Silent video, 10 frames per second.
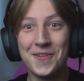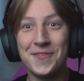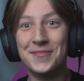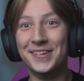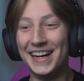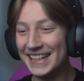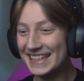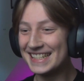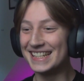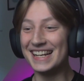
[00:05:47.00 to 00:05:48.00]
What
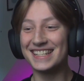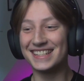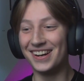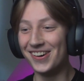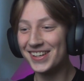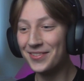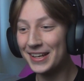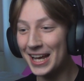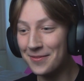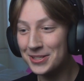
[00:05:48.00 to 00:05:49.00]
is this? Houki
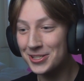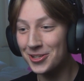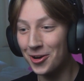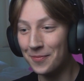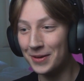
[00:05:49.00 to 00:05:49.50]
became so